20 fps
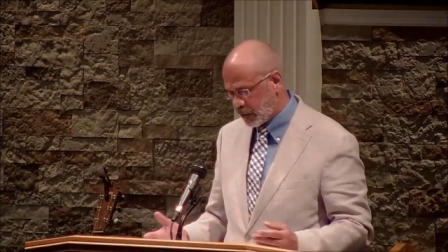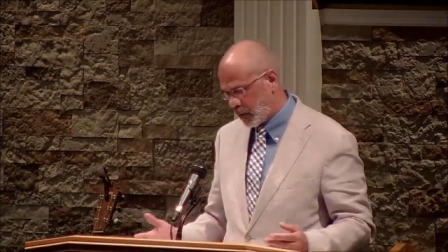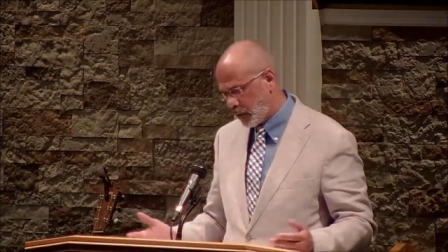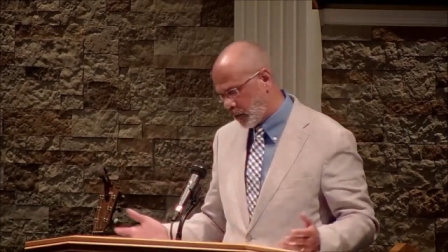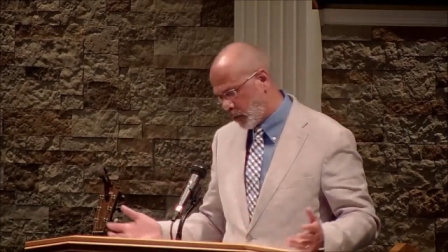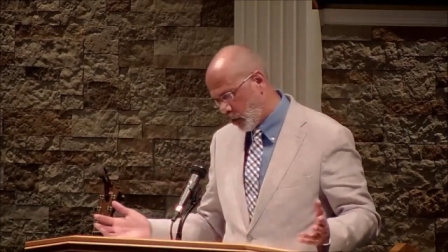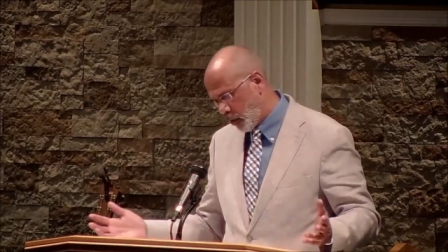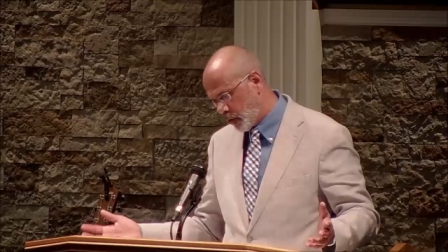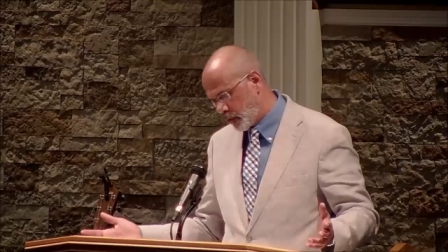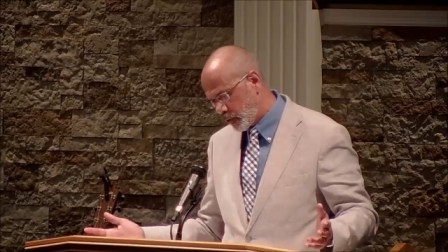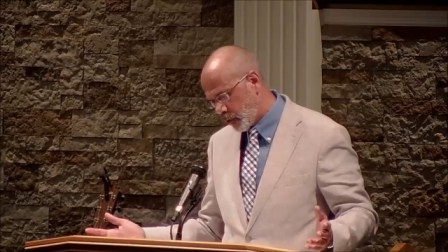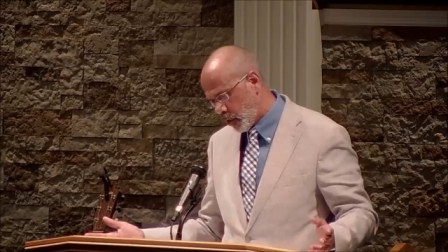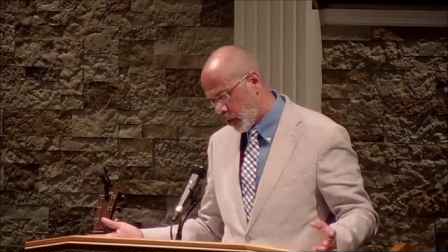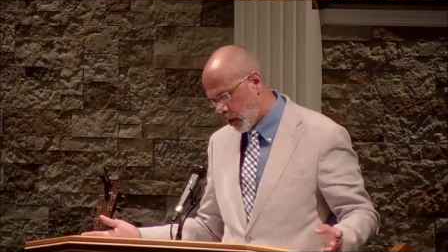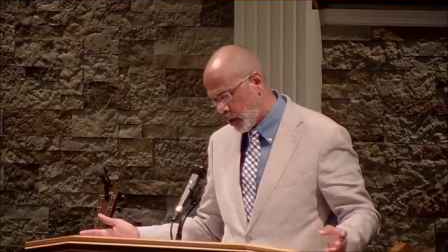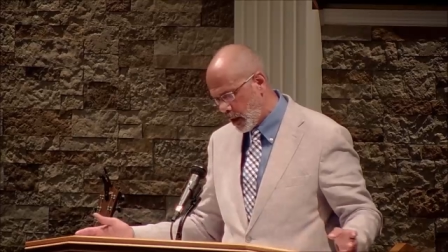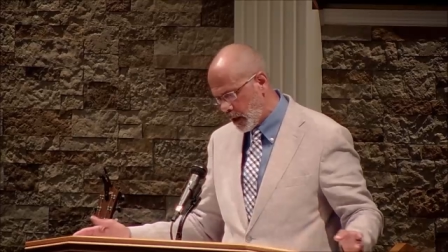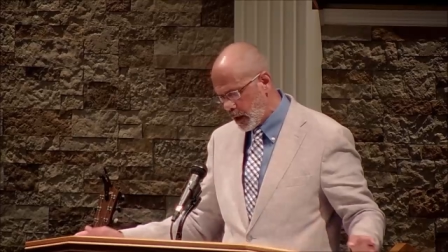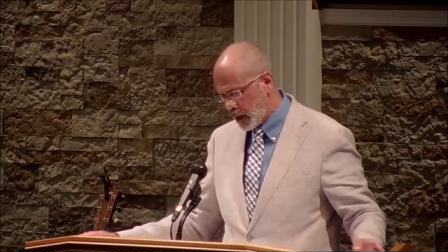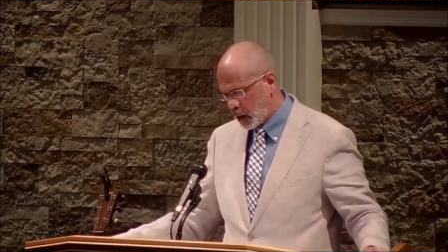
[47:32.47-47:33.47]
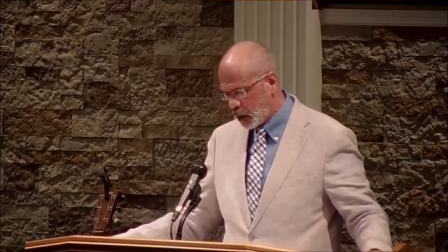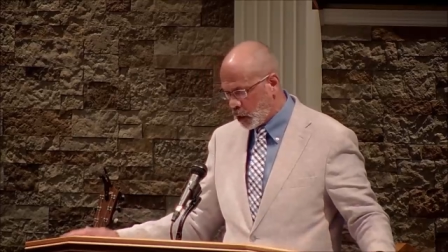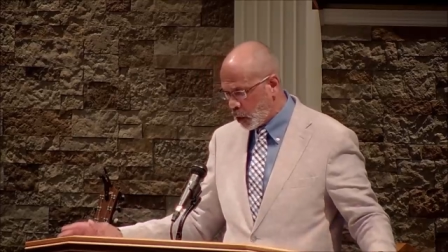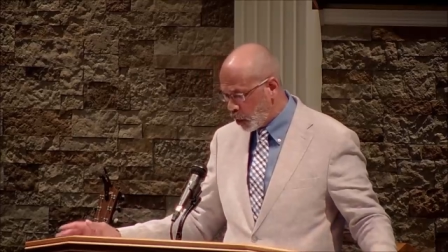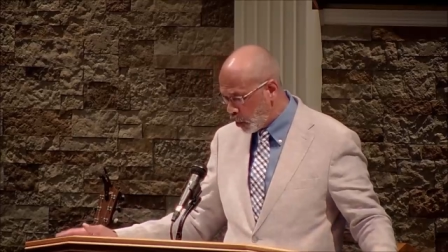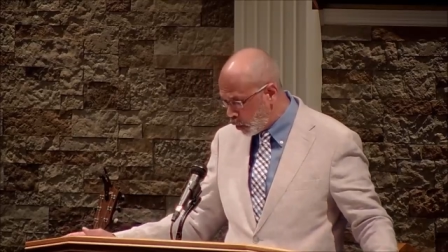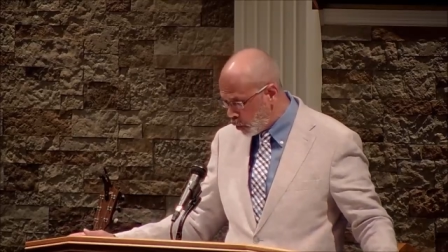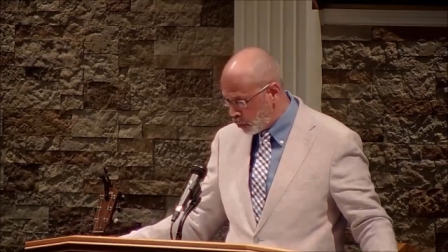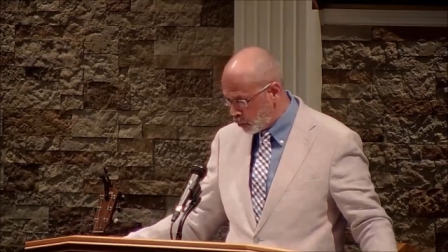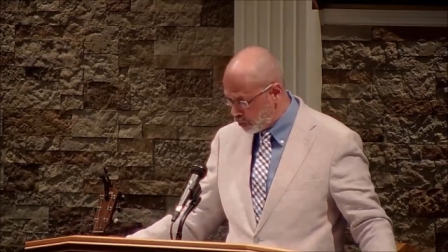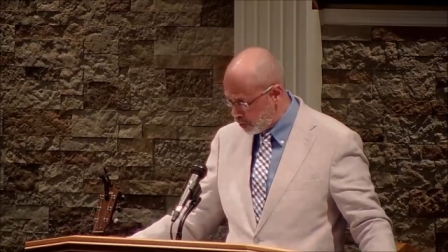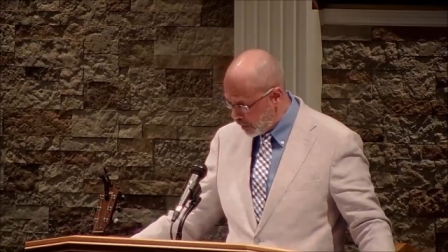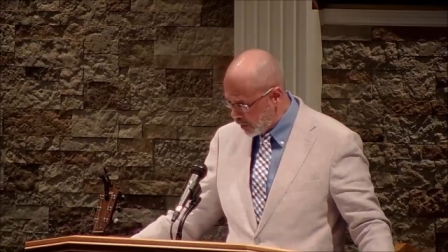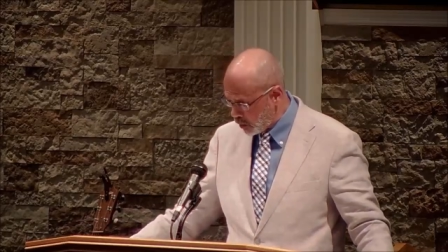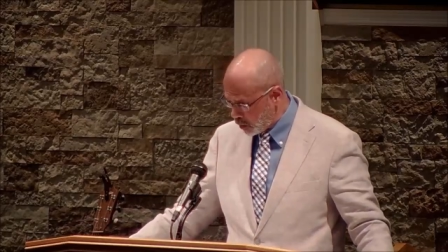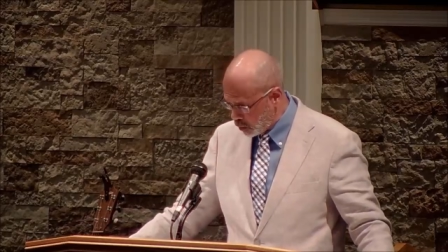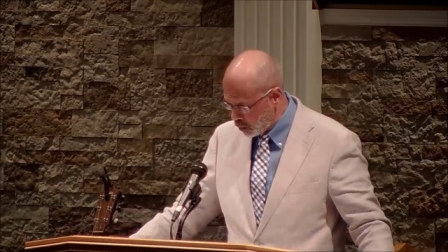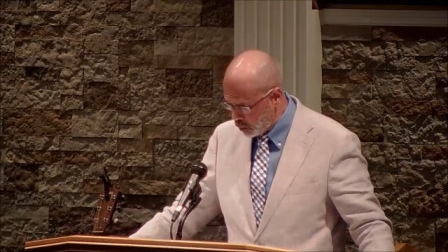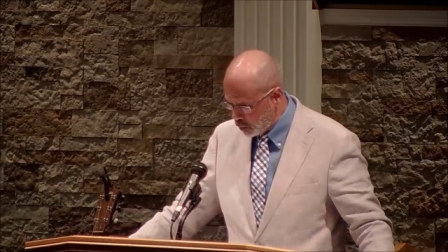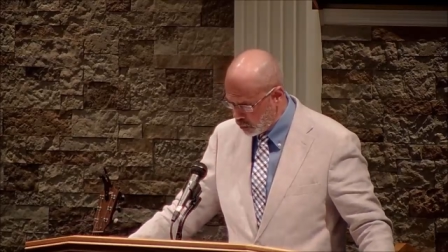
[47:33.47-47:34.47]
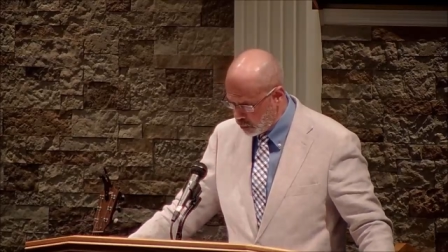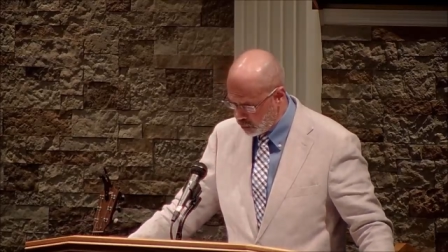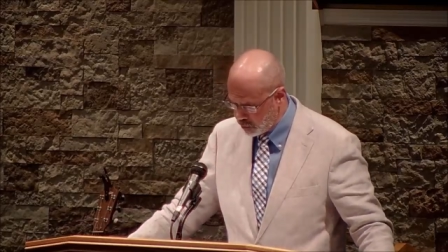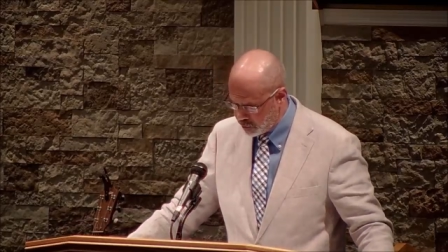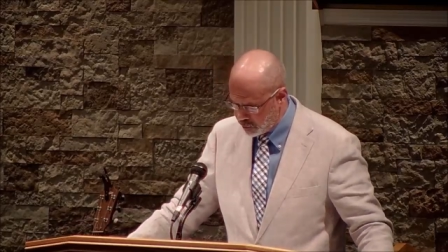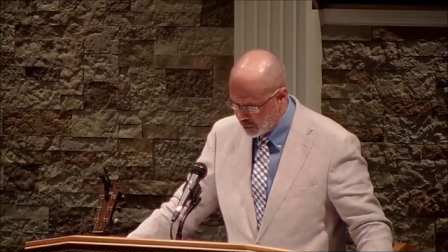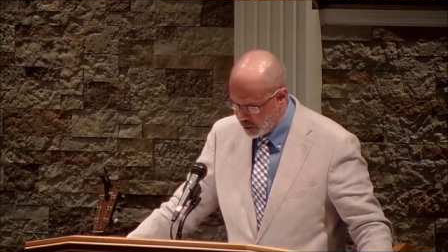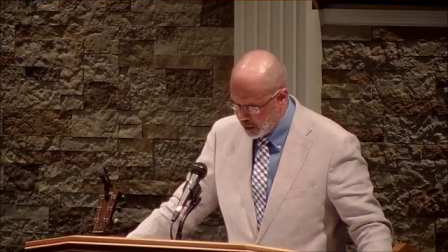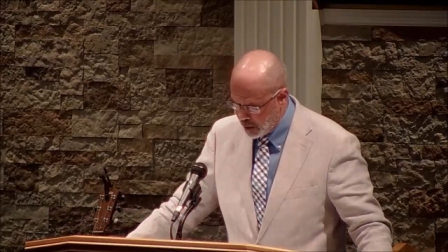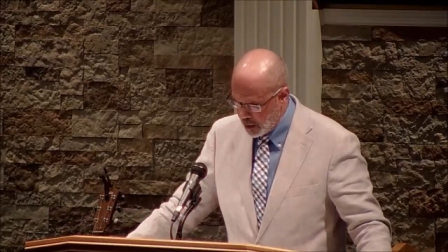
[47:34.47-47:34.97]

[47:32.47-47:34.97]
And those are clues, big clues.